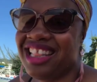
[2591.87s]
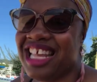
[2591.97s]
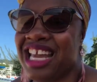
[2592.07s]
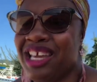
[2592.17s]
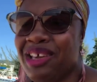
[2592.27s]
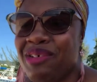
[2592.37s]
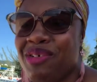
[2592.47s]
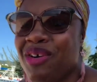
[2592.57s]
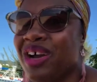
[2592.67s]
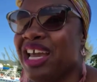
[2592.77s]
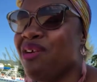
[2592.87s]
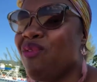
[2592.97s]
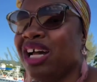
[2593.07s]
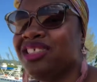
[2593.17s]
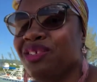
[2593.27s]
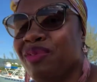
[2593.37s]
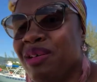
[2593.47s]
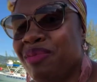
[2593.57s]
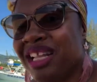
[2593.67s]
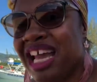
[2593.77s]
Thank you. Go ahead, watch the
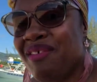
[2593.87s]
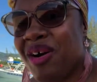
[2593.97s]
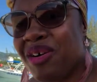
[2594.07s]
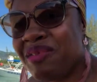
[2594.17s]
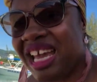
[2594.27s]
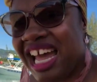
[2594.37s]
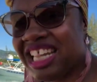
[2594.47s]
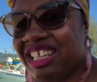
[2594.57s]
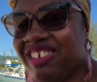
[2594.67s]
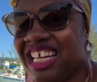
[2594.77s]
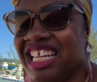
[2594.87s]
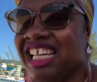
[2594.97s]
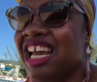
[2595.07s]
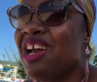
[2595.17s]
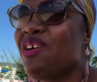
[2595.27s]
replay. Welcome, Catherine.